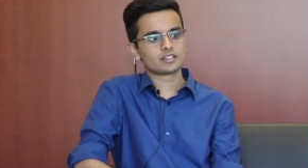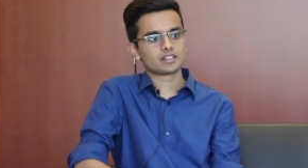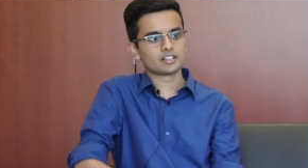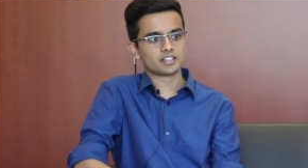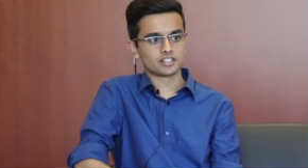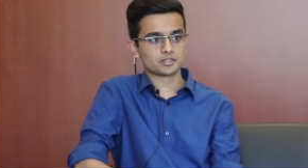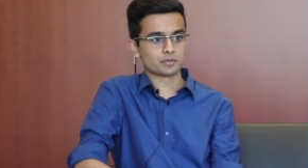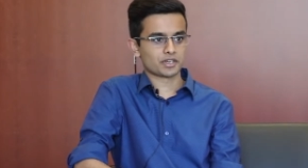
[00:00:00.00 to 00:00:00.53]

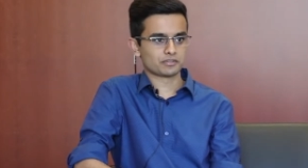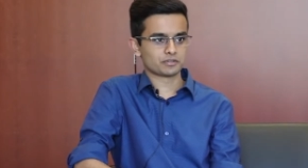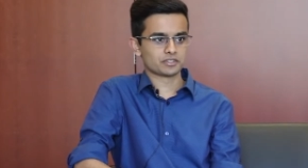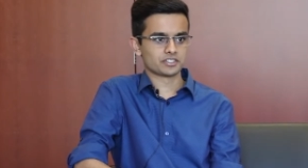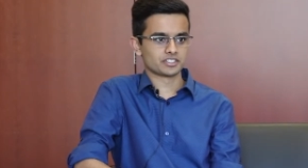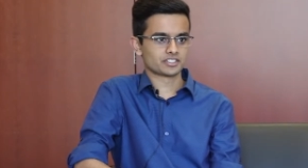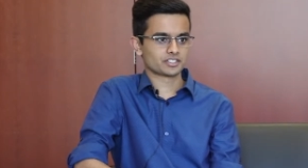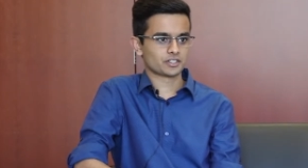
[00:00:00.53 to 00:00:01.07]
It is my
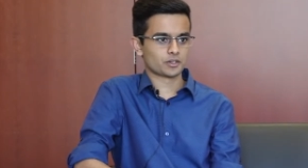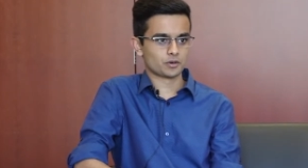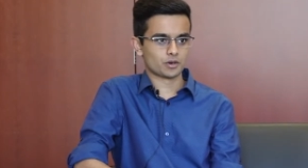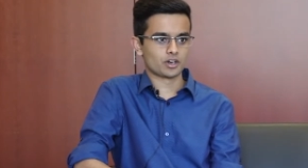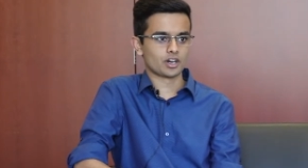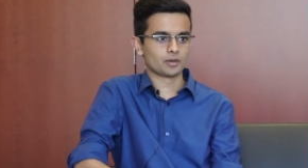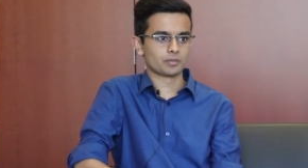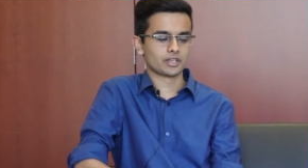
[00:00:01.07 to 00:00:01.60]
first
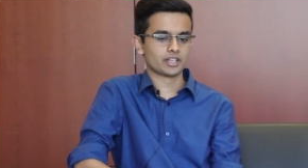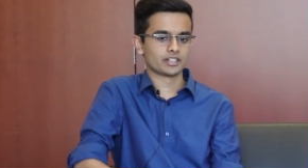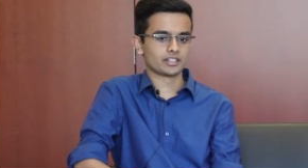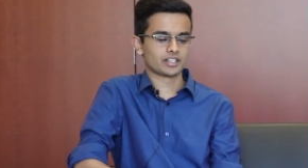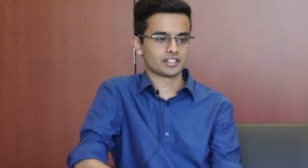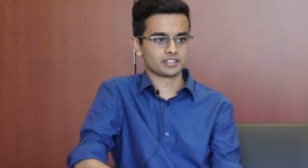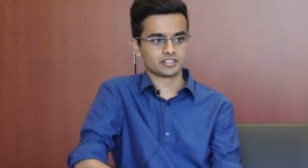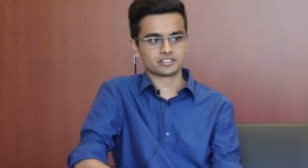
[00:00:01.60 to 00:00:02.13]
co-op
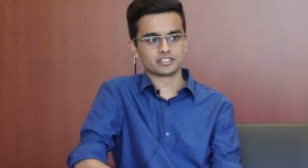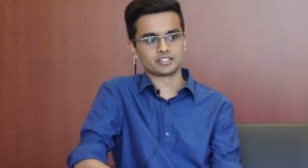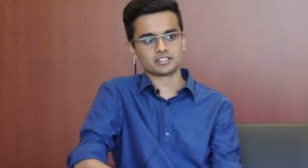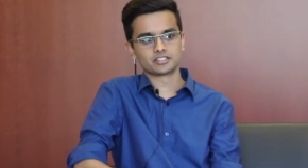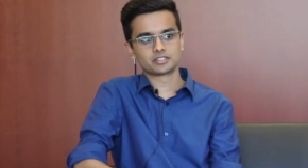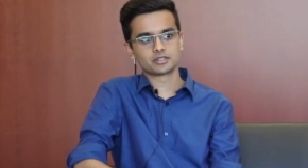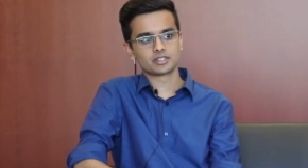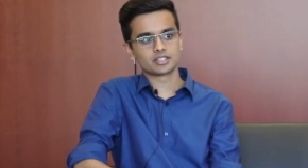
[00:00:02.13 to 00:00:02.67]
at L S
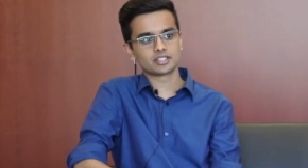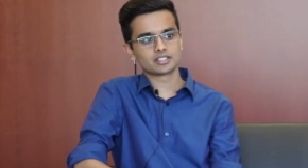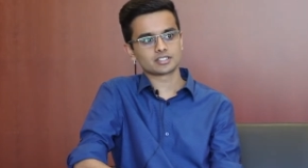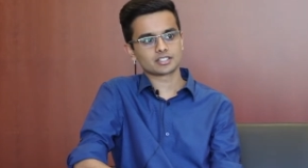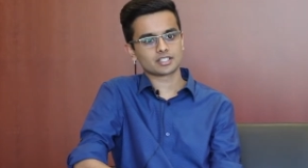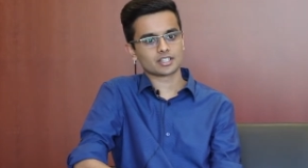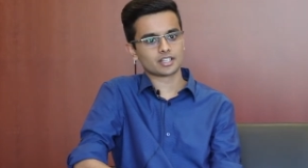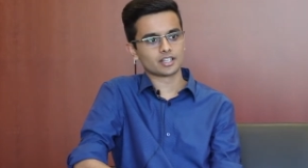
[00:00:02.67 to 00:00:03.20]

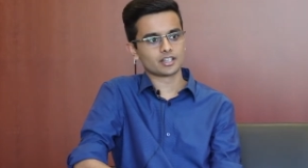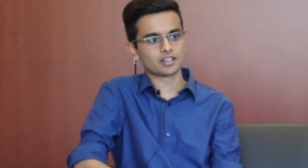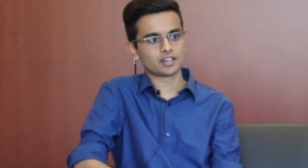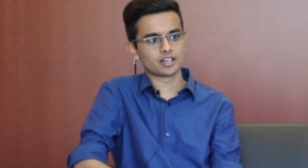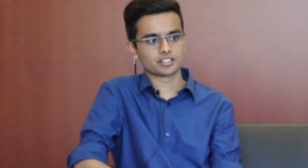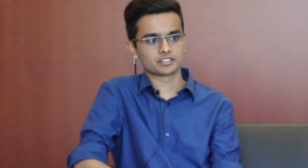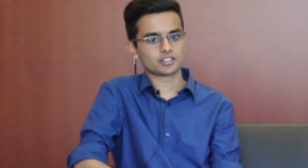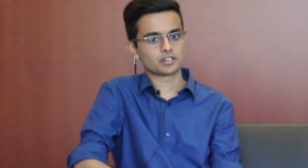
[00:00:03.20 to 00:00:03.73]
Industries and
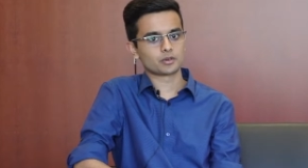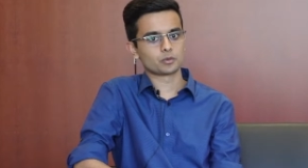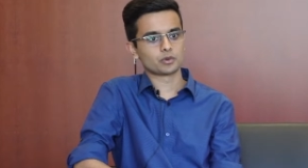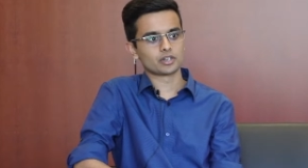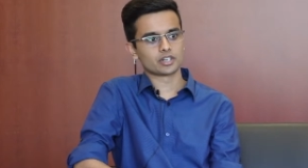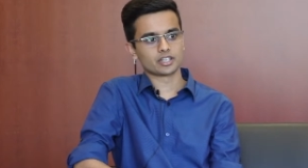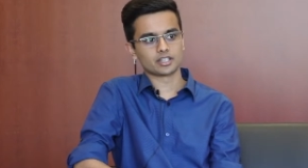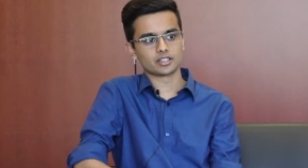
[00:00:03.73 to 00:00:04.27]
I started
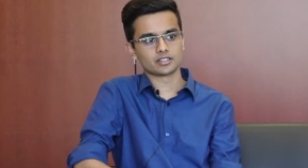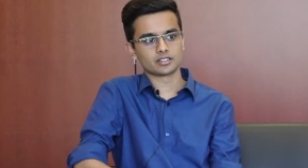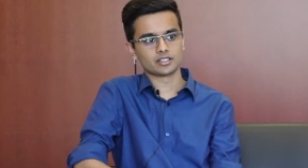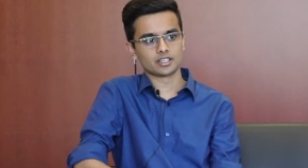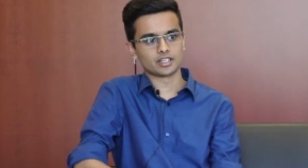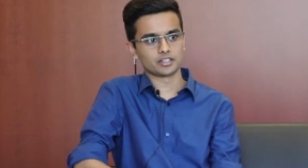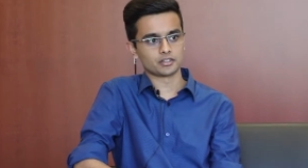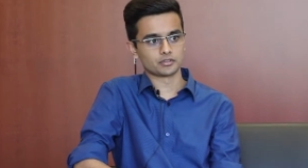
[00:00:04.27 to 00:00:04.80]
working at
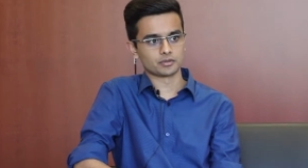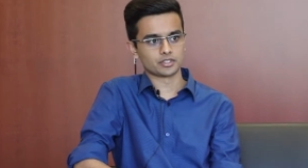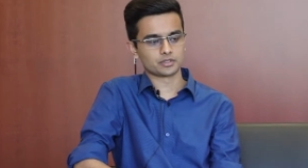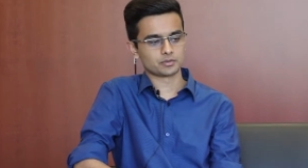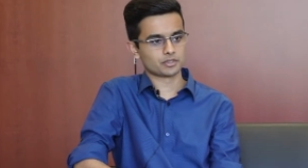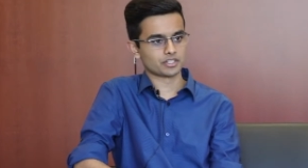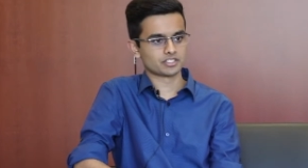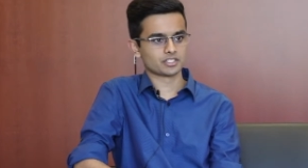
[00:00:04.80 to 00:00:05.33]
the end of a
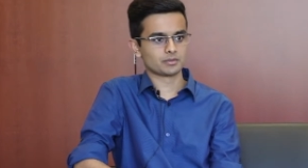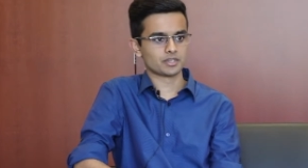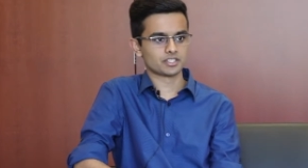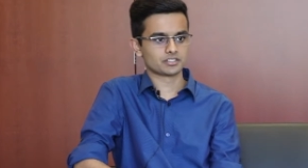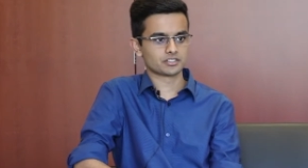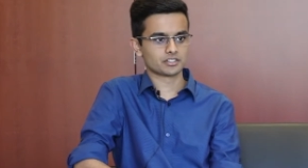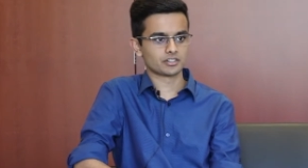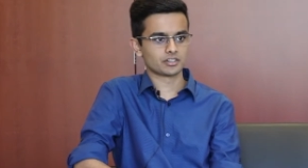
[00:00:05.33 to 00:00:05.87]
spring
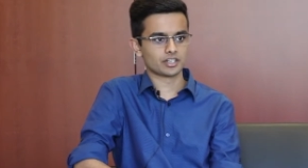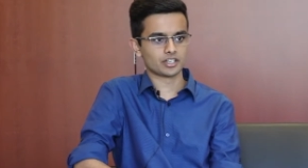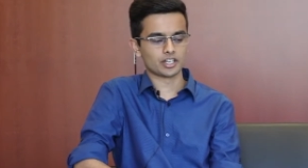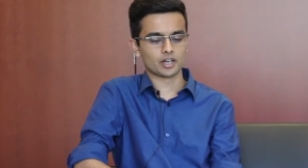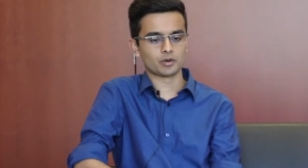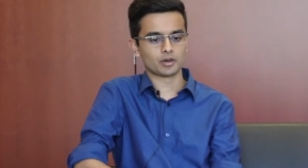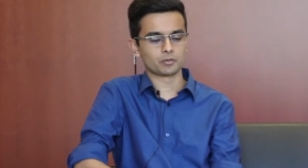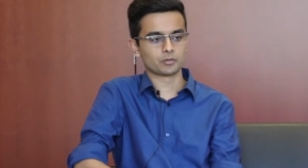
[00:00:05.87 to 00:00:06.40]
semester and
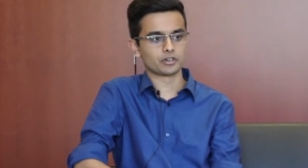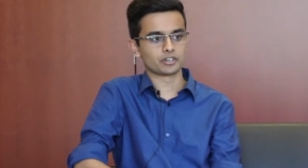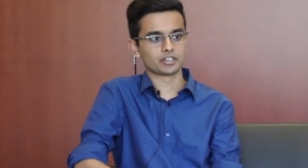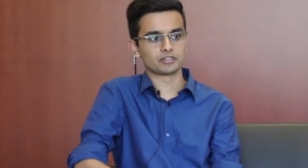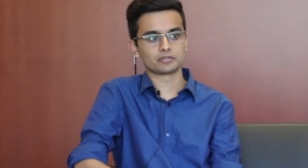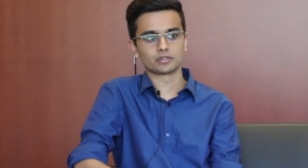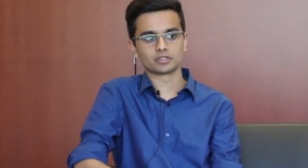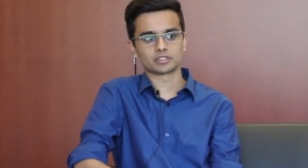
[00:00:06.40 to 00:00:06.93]
now I'm
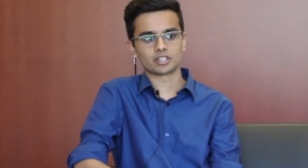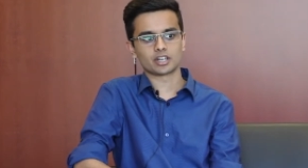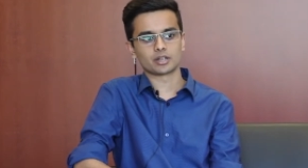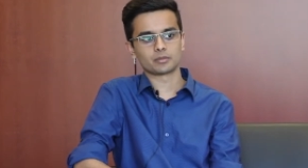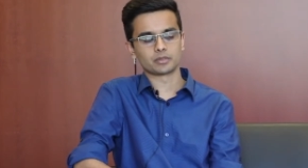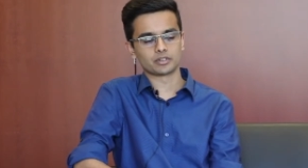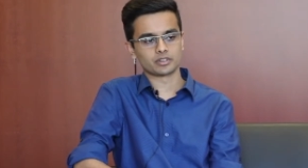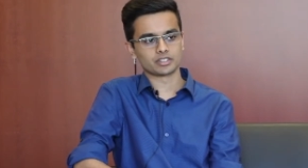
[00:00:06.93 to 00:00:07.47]
working
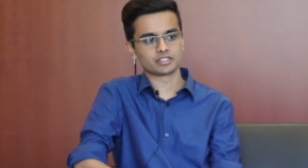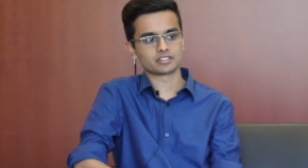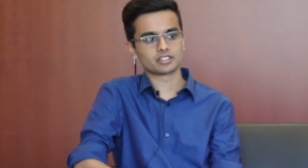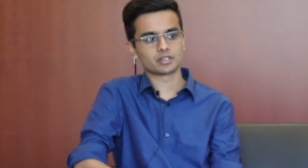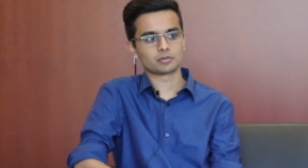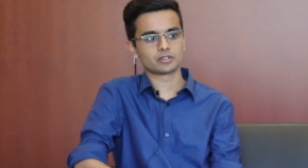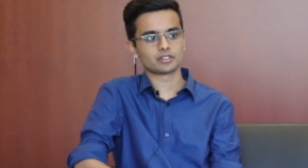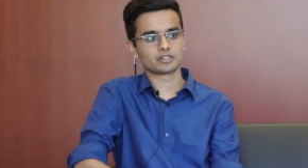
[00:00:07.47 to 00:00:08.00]
full-time during the
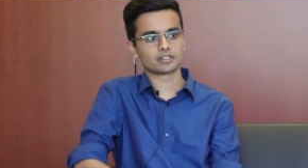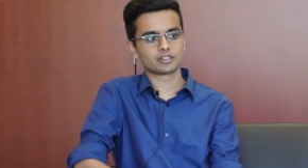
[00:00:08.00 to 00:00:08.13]
summer.